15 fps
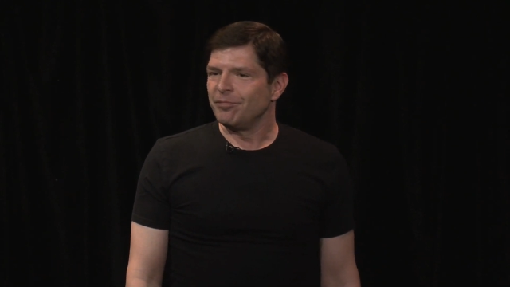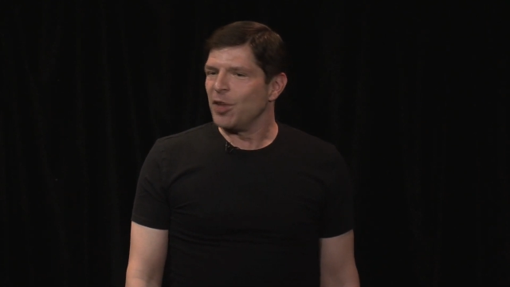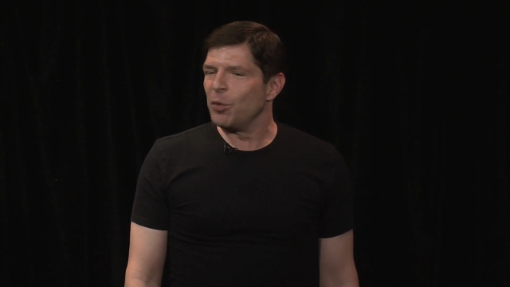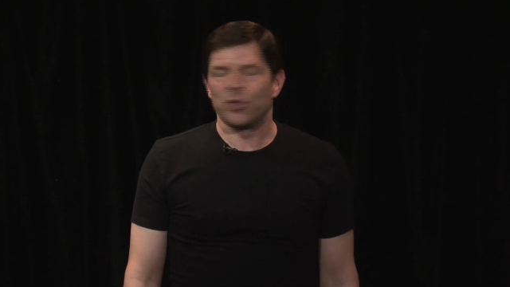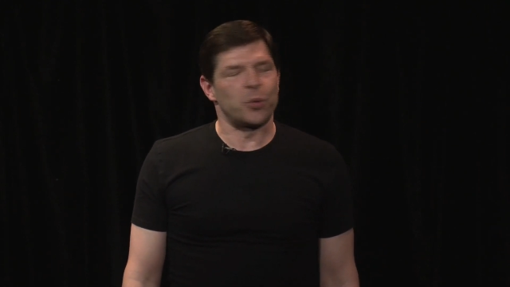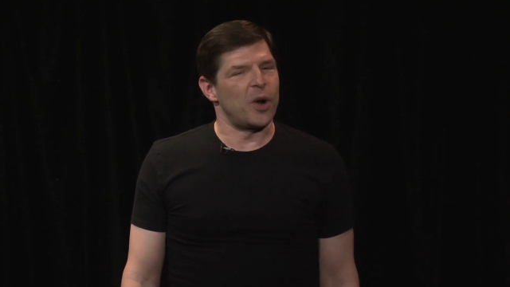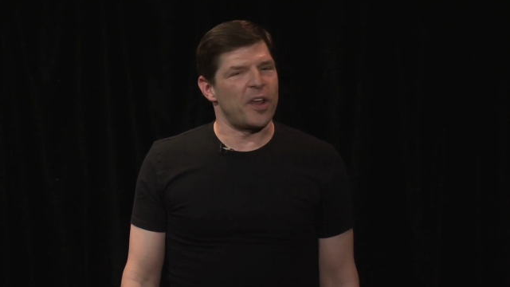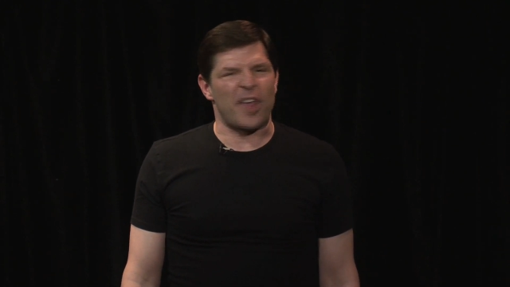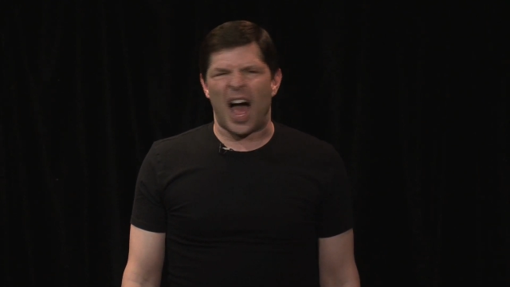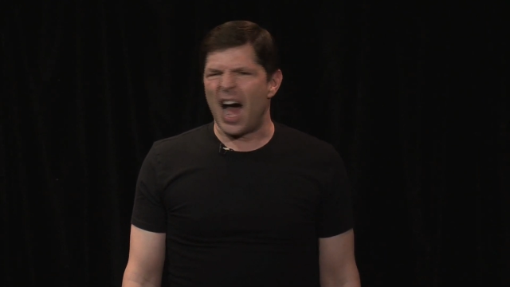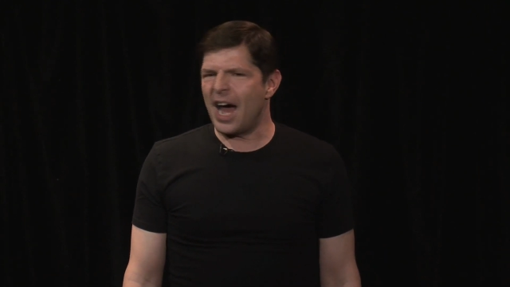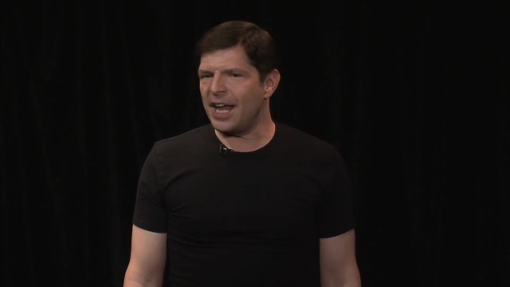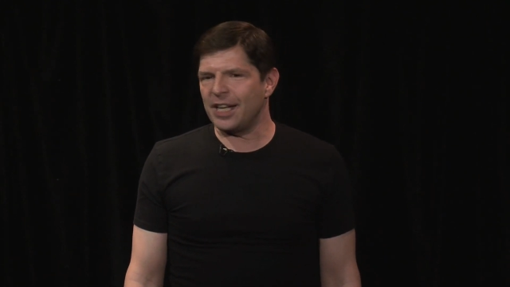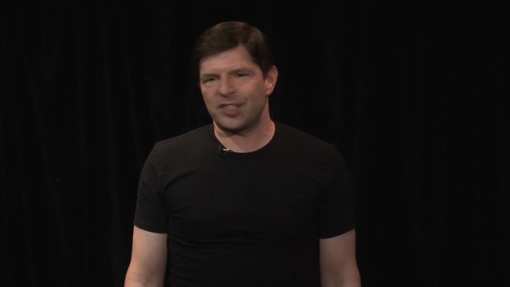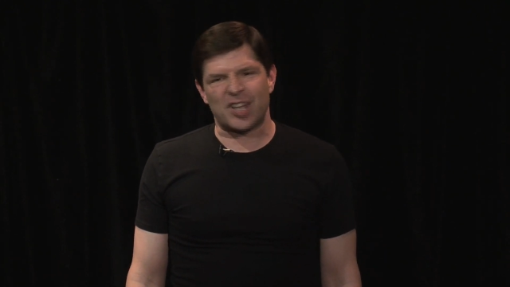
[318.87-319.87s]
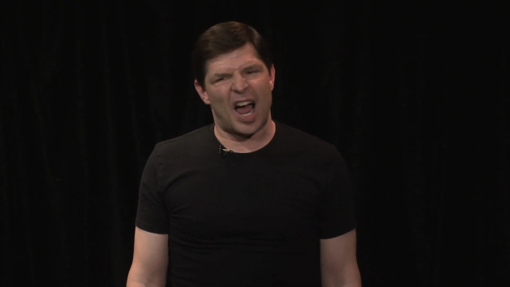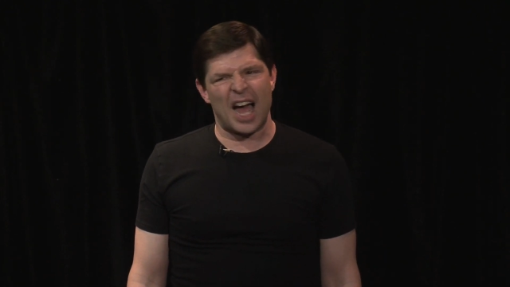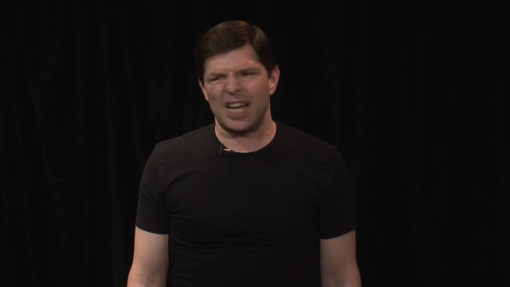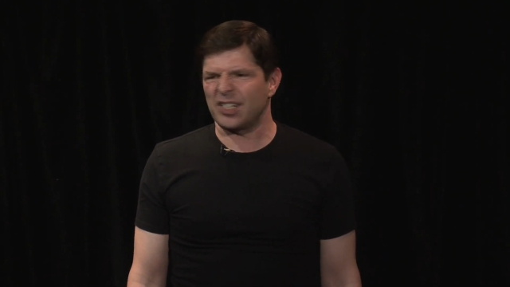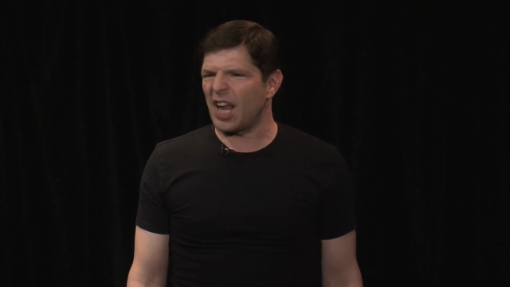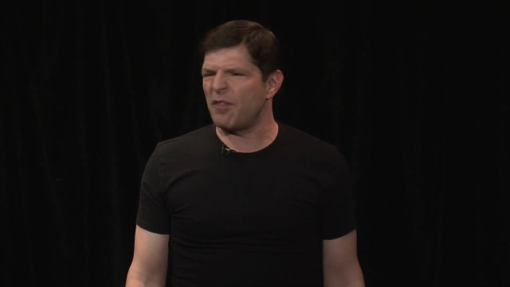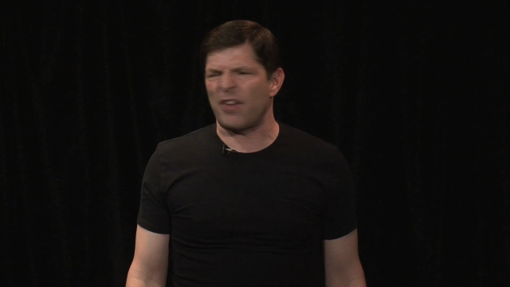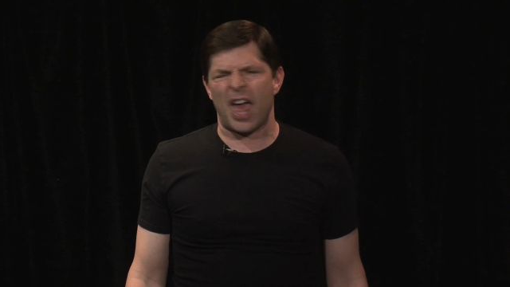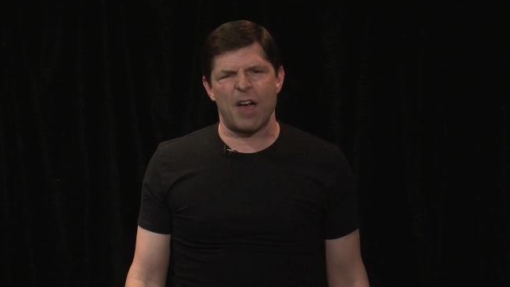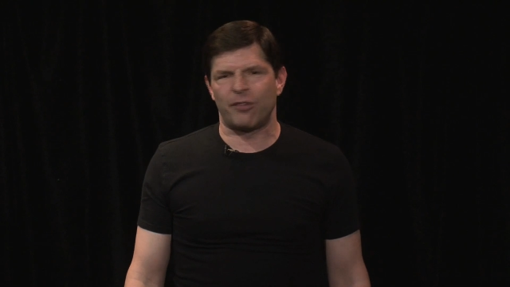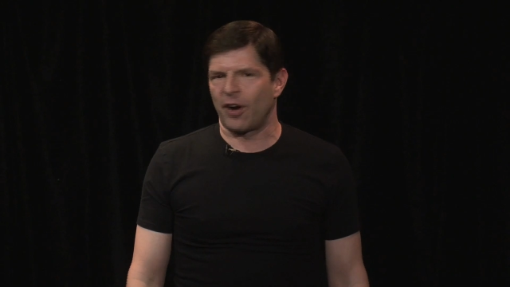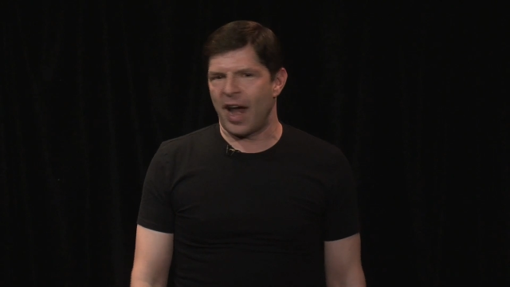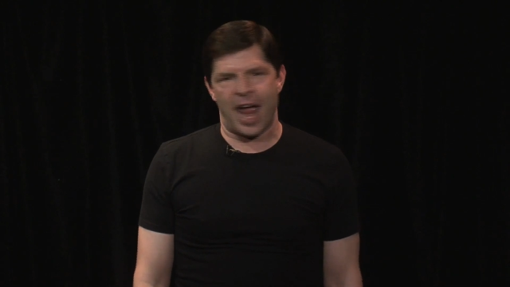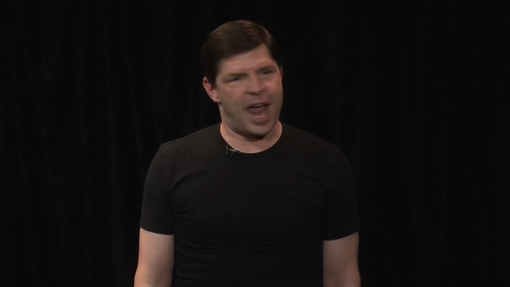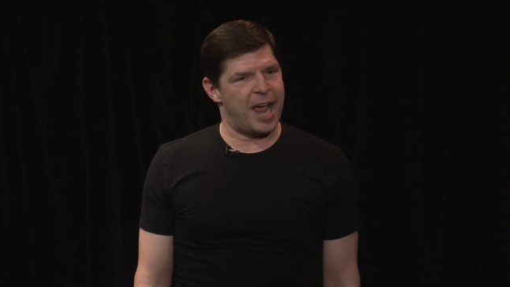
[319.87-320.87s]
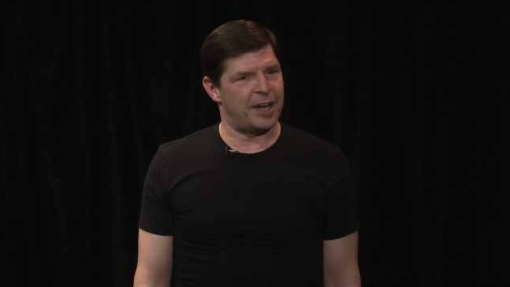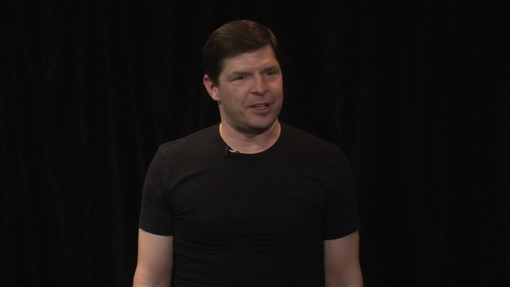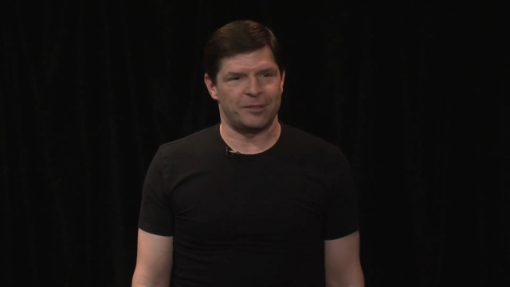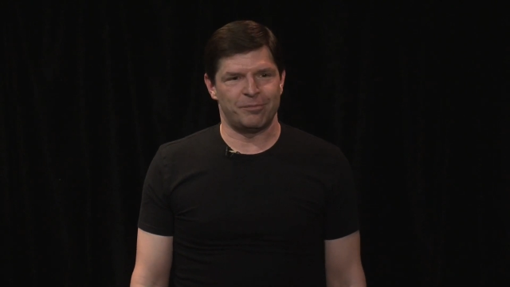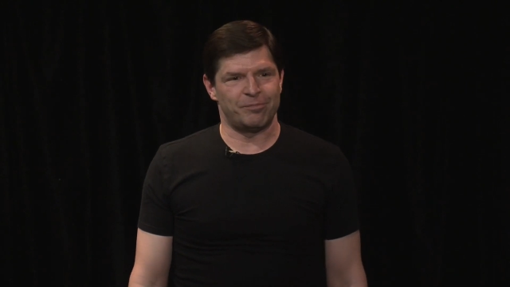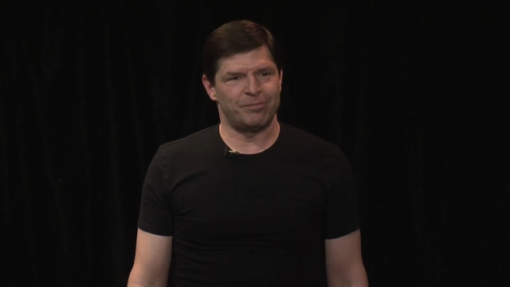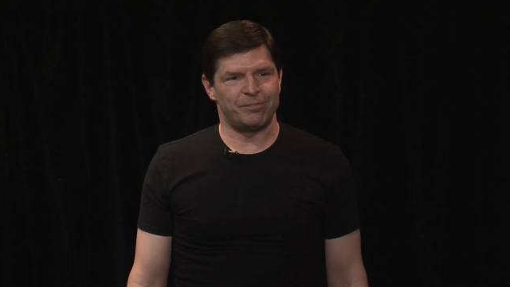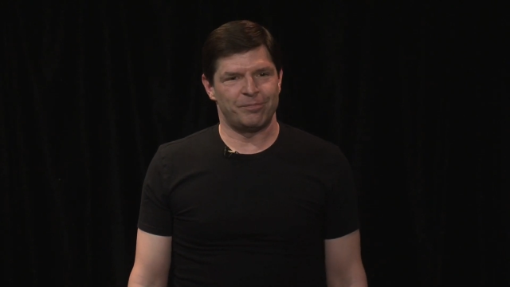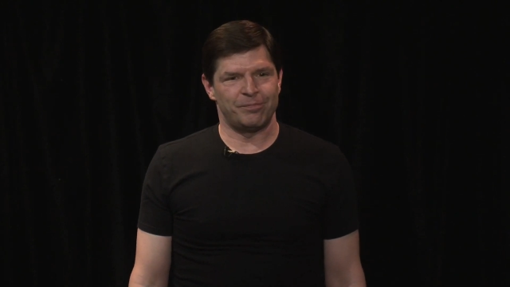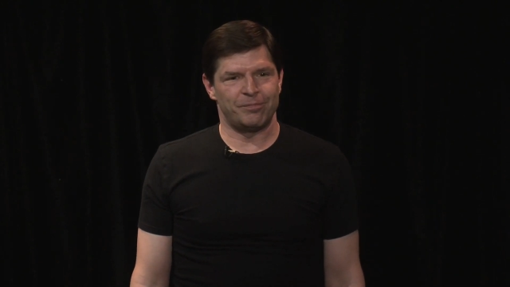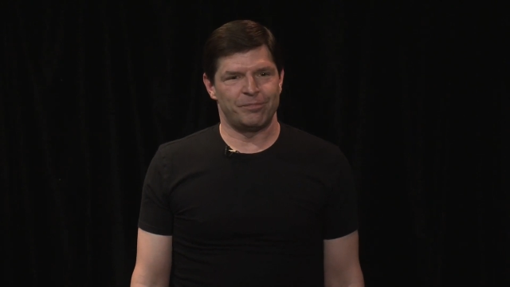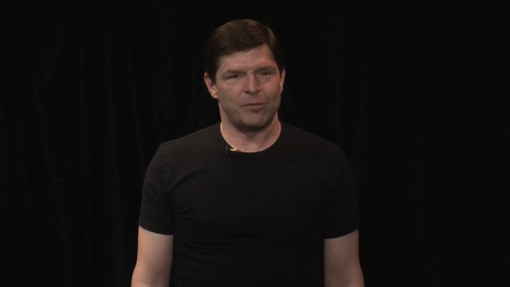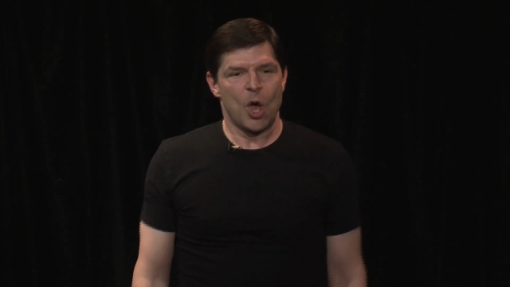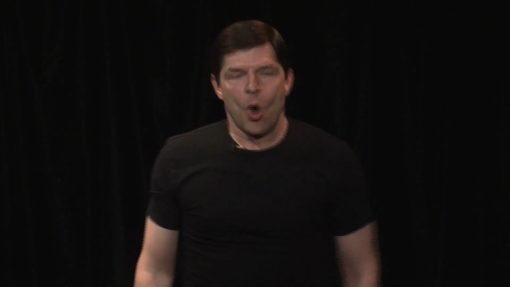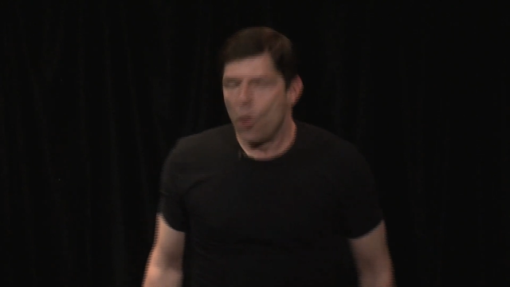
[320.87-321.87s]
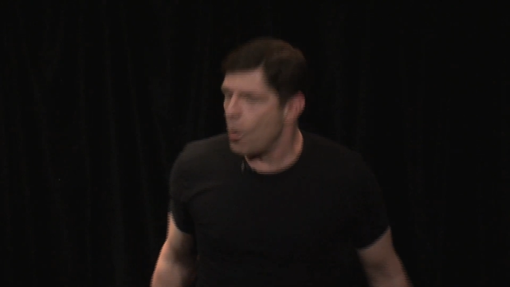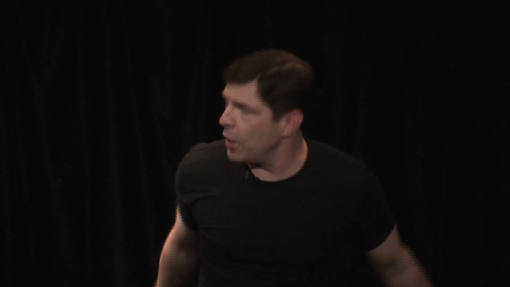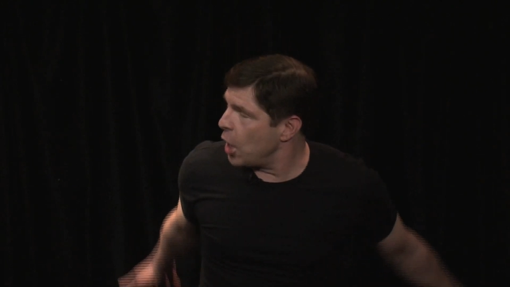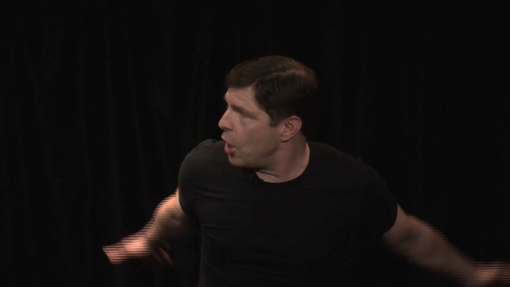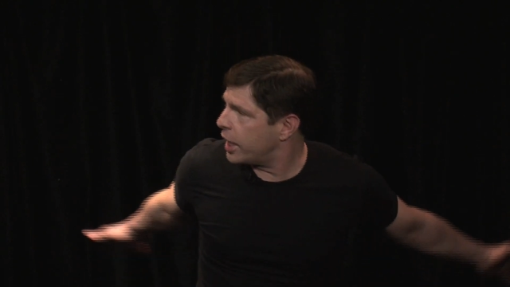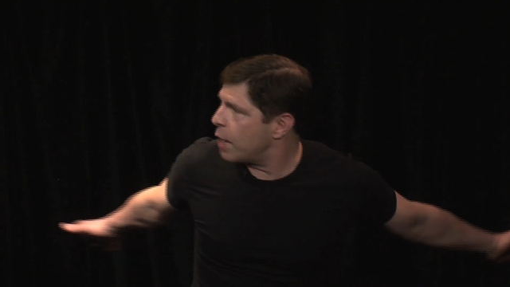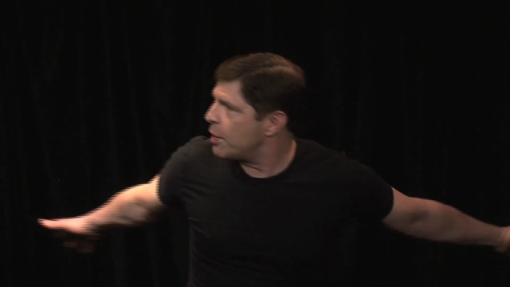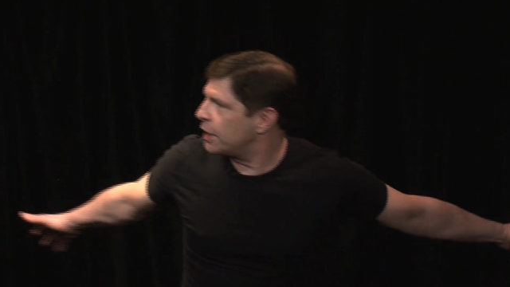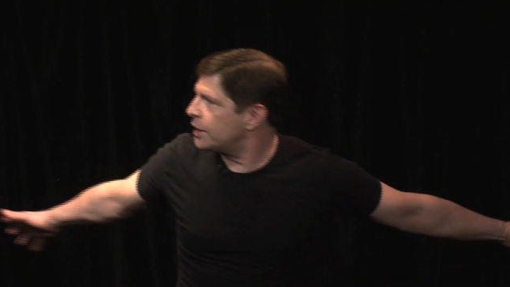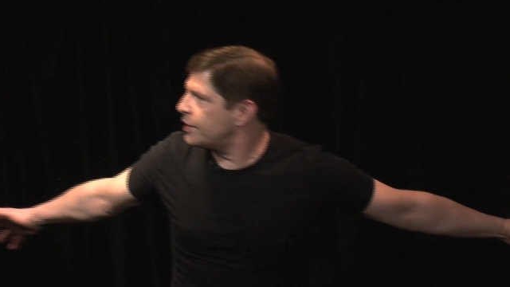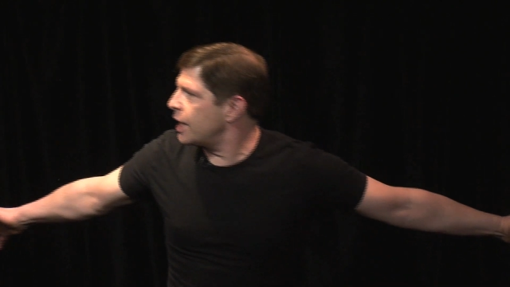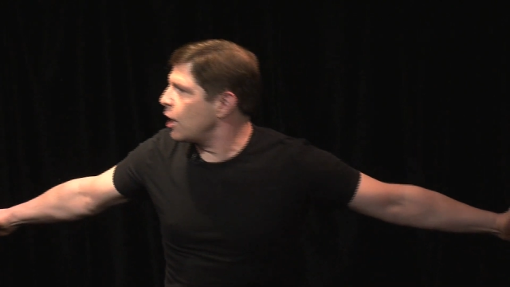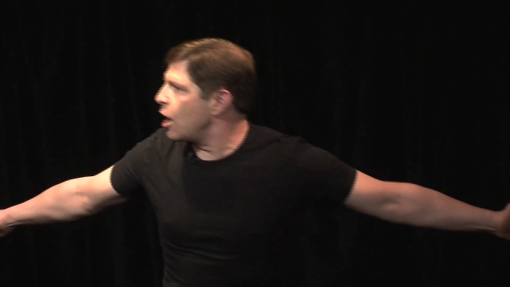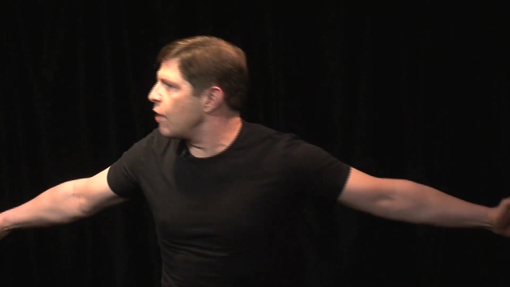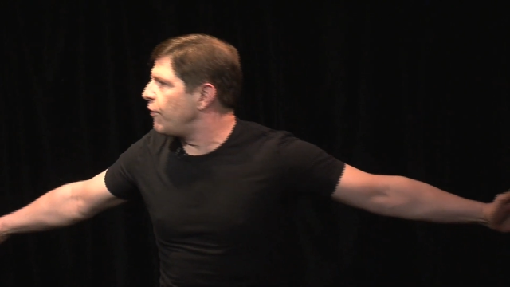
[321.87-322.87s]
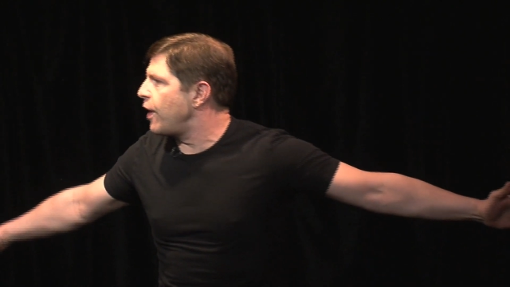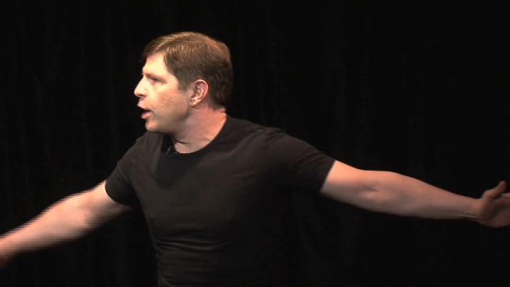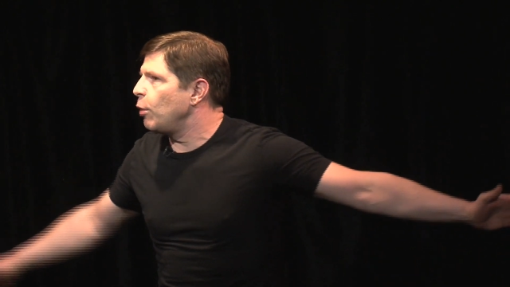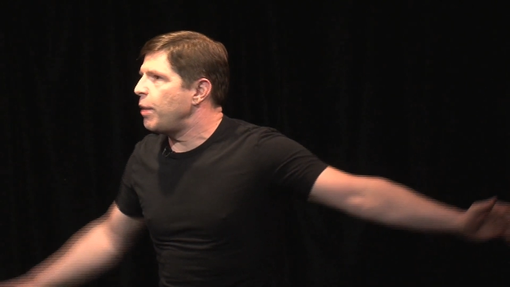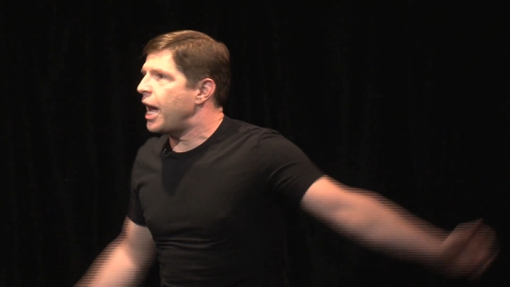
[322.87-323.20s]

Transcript: It was one of the highest highs I've ever had. When we all came out to take our final